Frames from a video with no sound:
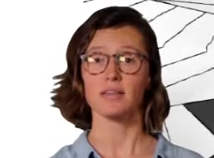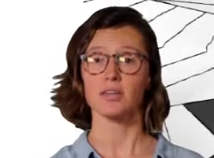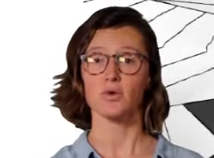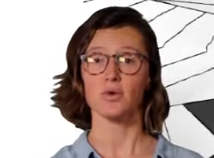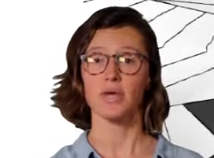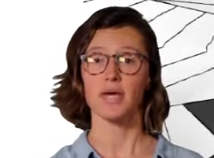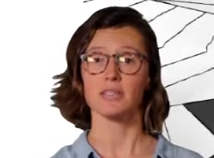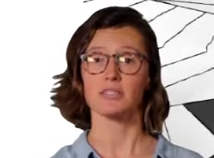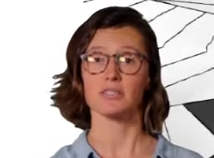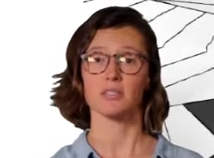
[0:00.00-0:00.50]

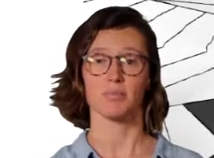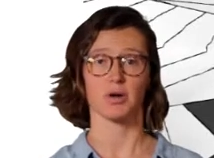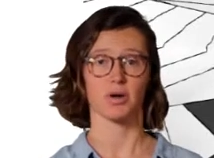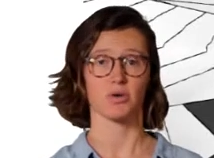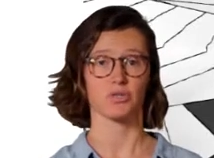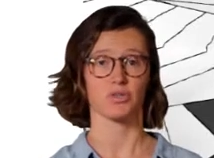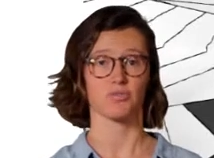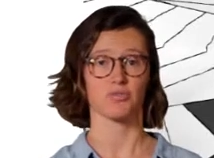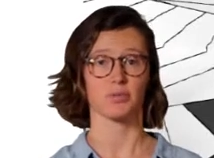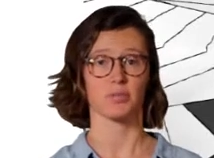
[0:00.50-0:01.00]
locates the
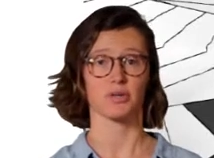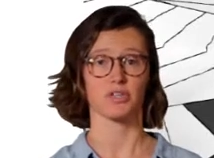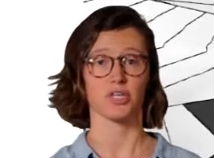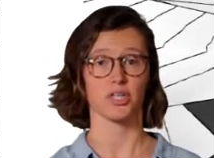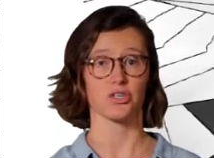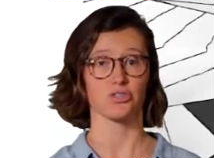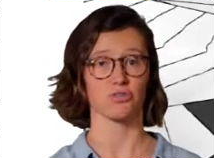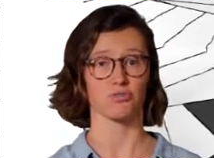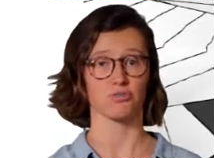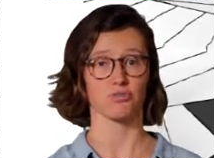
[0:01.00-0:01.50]

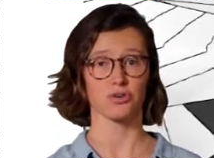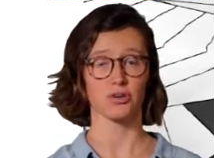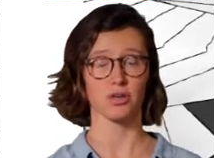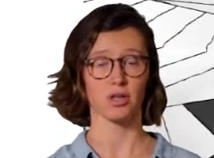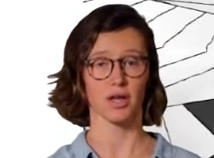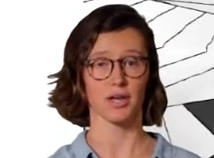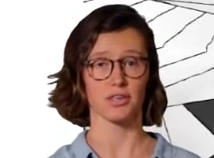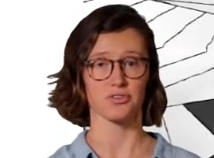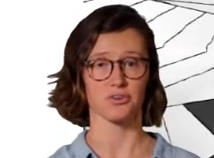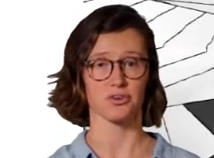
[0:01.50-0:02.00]
post-fermentation
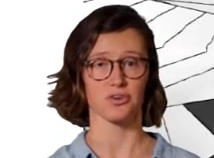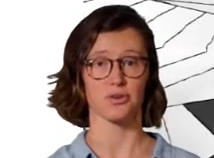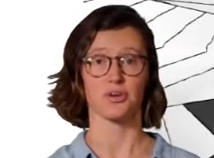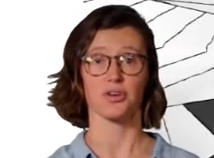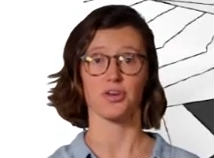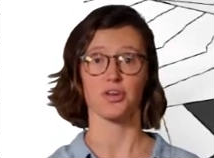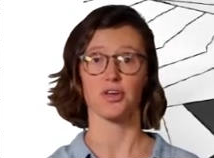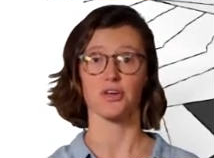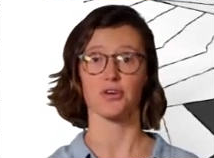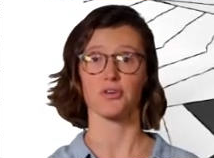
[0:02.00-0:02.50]
fertilizer
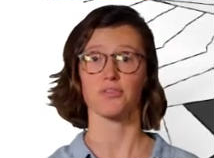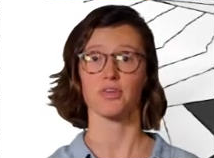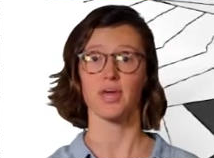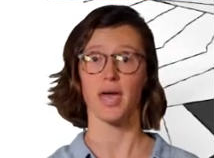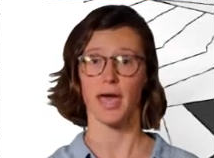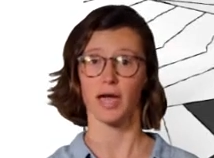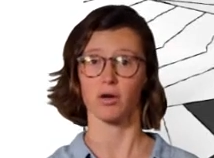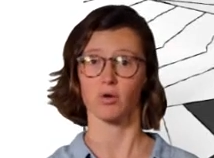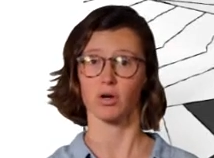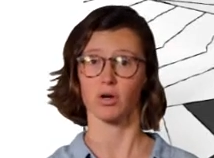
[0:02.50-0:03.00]
near the
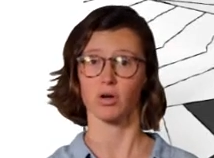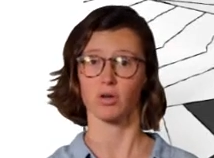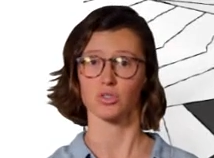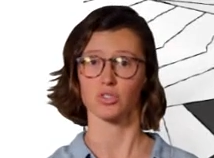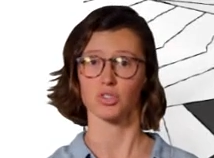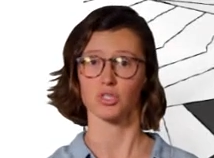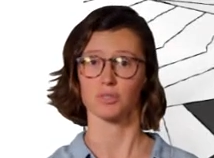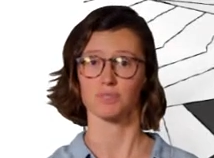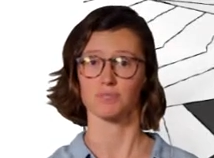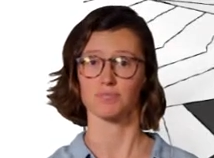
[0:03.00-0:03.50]

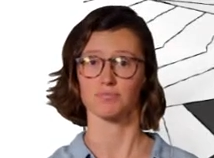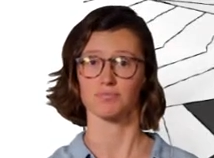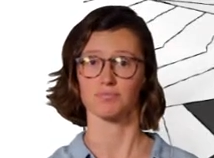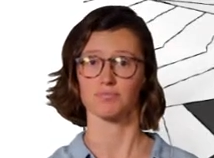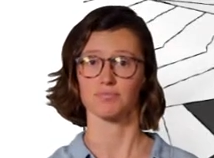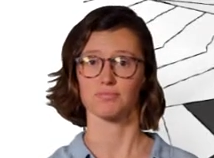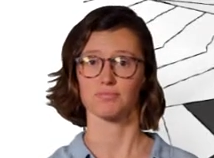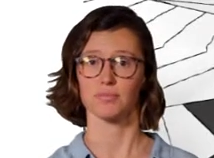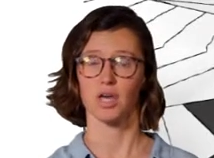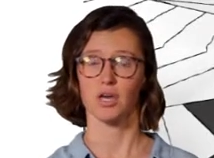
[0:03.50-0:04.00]
agriculture.
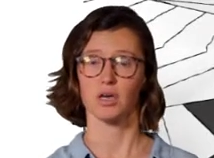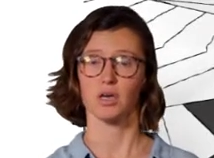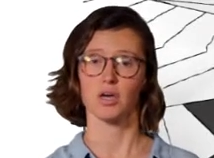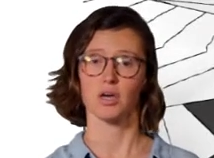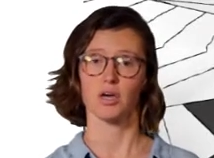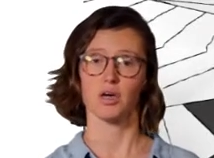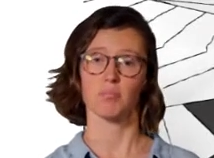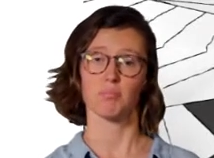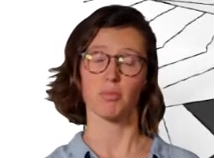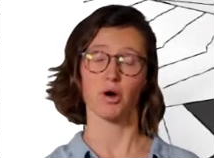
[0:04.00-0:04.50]

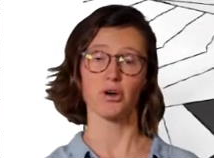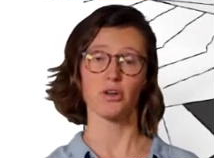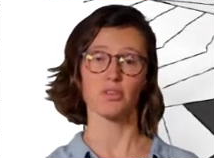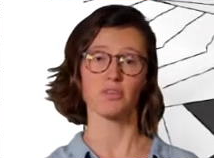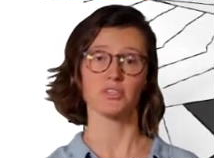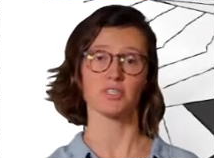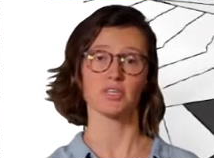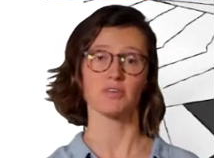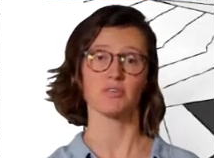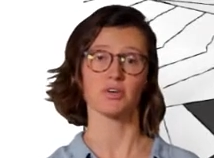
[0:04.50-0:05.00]
Part of
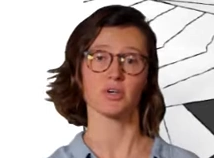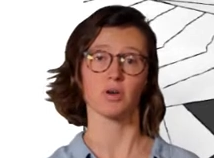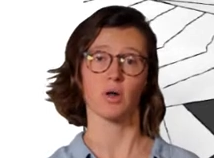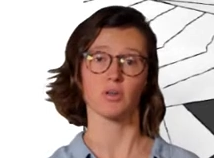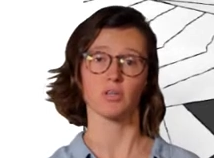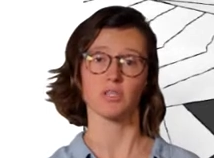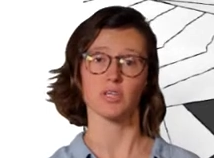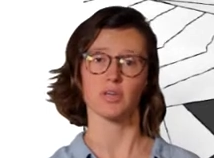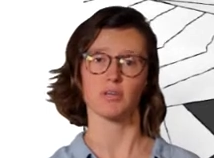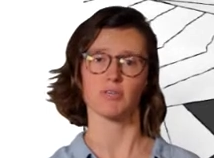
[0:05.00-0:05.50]
the
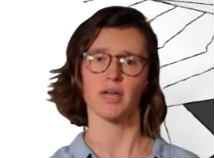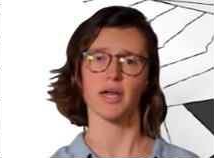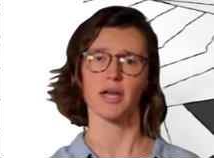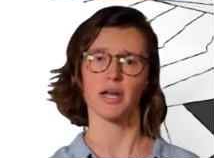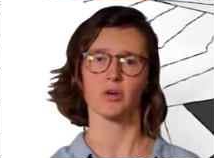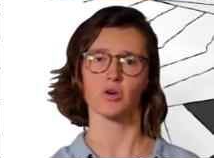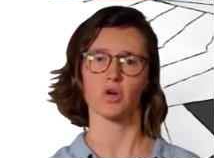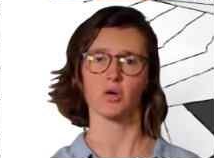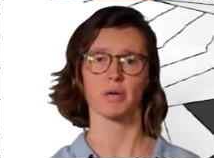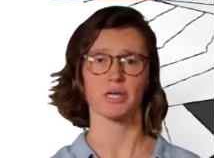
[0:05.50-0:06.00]
difficulty of
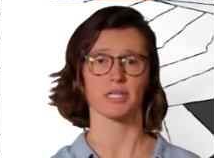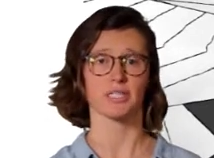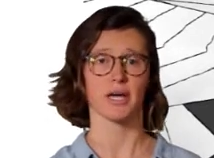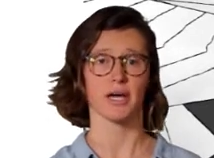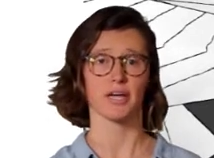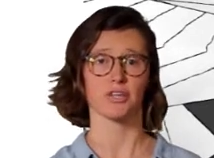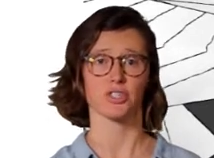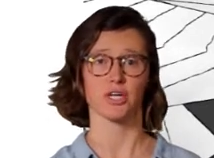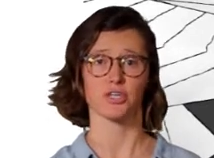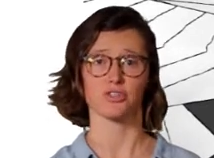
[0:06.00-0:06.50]
anaerobic
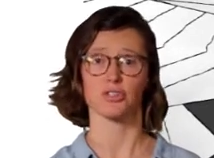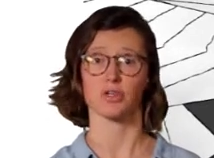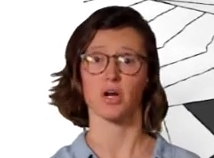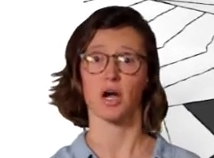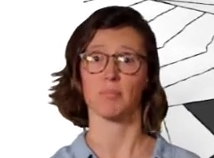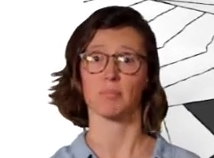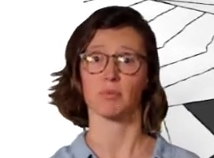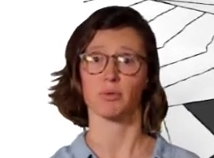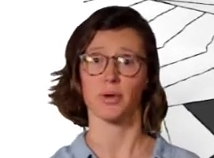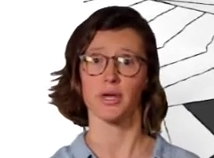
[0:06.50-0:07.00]
digester
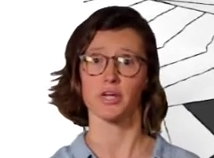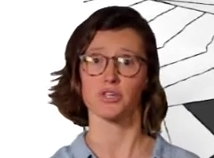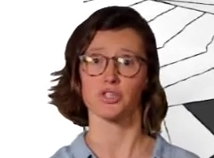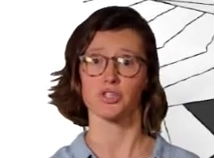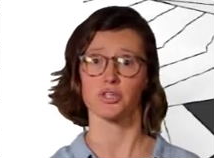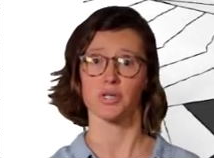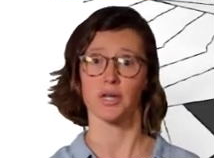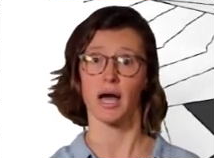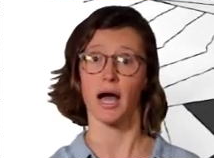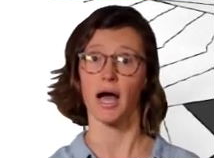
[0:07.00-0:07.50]

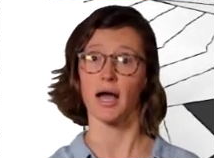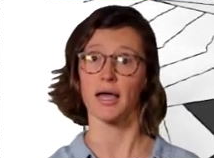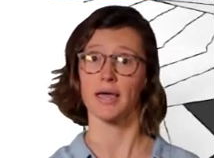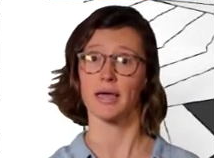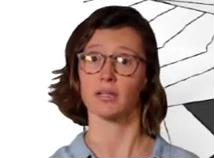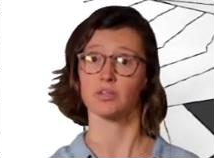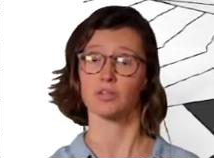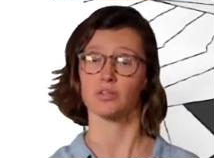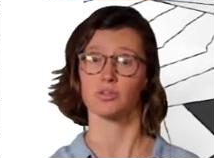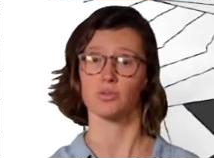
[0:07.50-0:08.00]
operation in
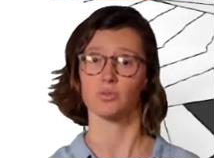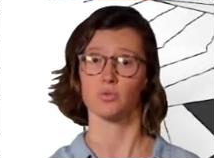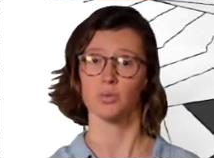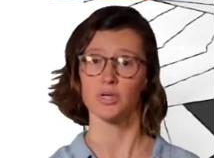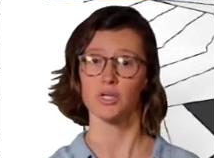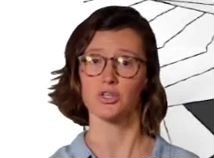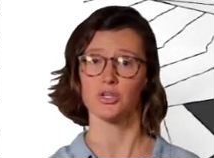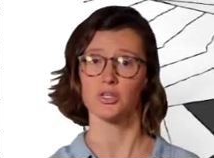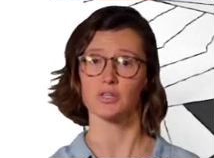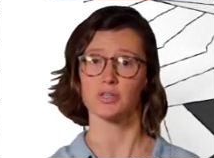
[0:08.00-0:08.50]
high-altitude
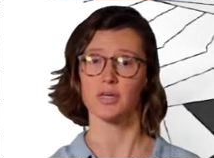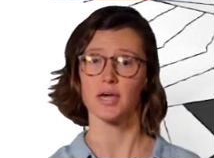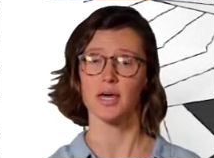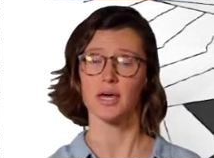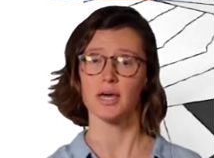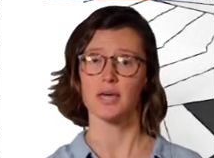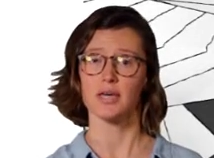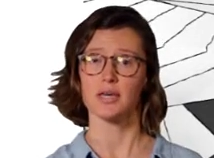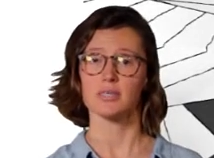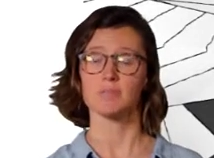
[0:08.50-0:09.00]
regions
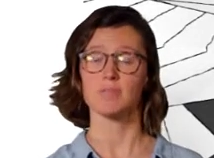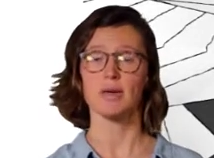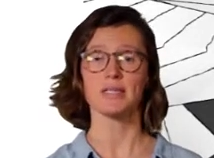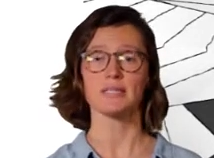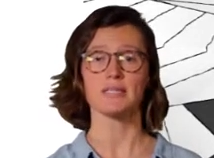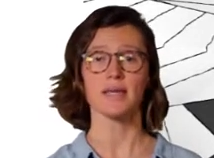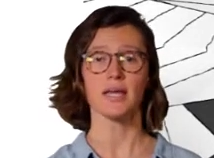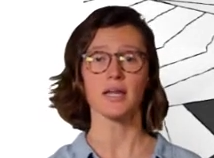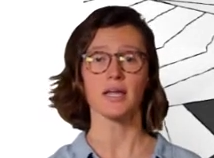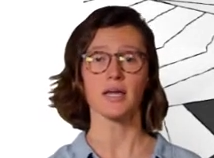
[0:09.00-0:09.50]
is
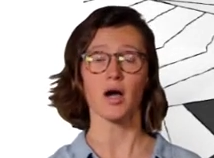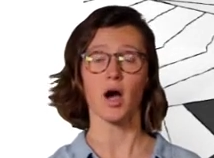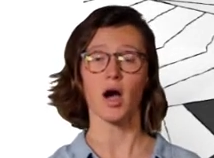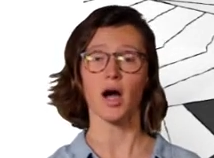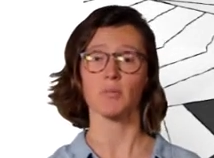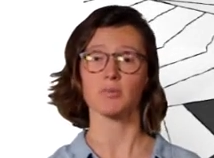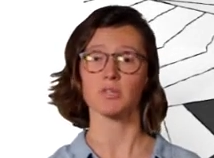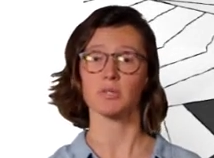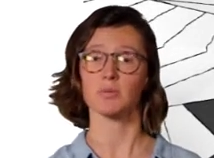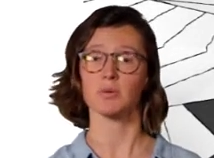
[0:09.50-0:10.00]
maintaining
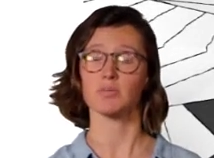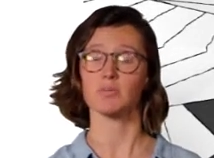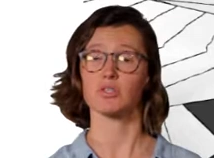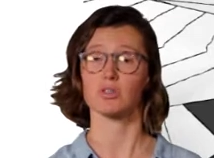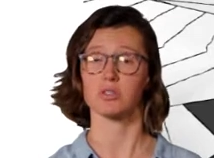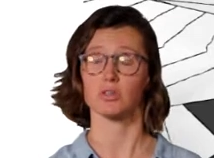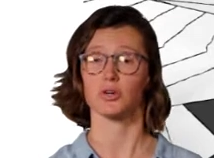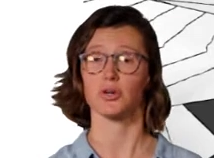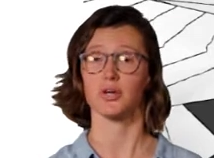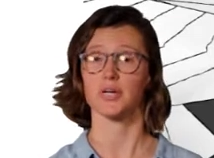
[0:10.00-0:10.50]
optimum
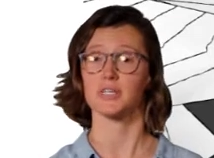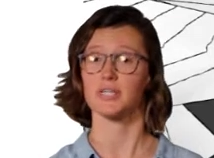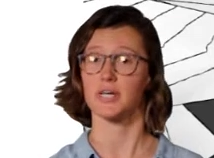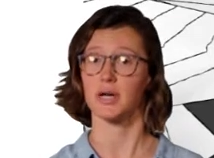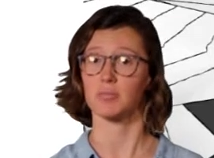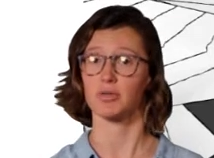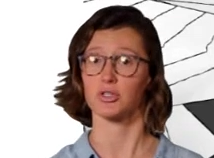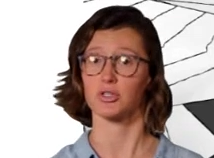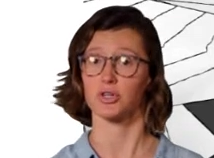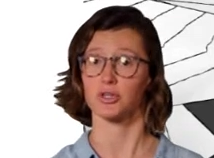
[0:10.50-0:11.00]
slurry
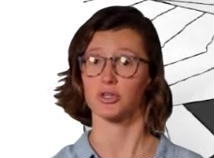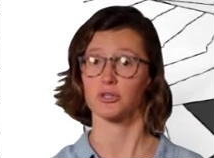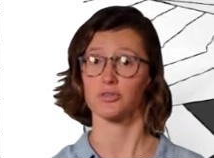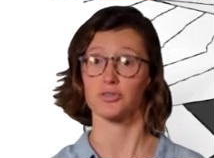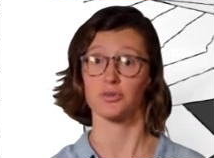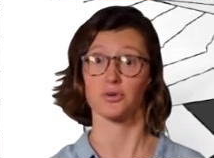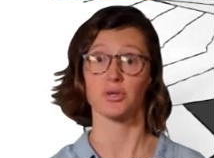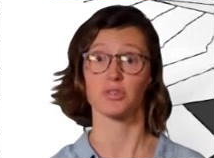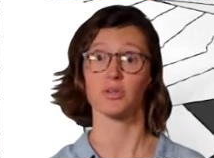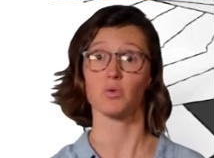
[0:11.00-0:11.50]
temperatures
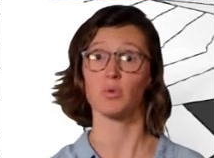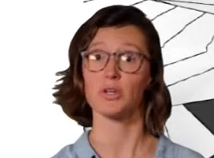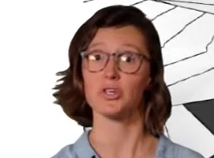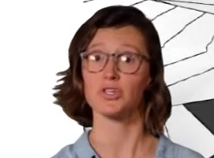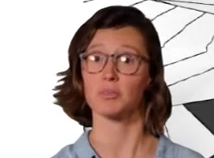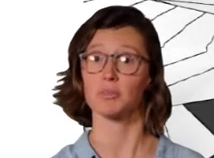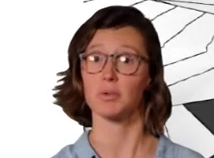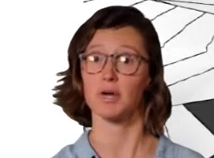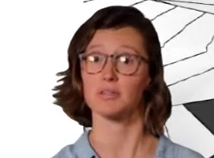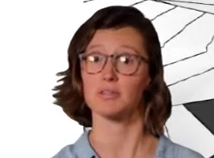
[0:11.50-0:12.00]
during the
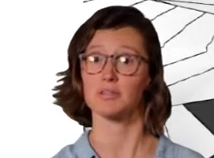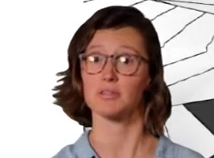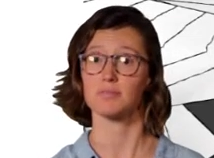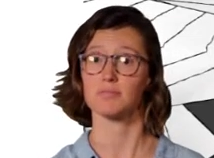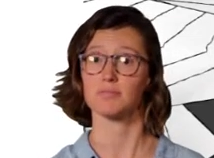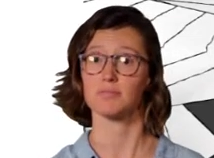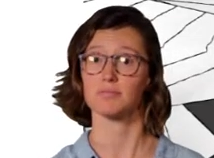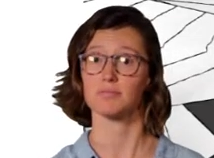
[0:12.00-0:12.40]
winter months.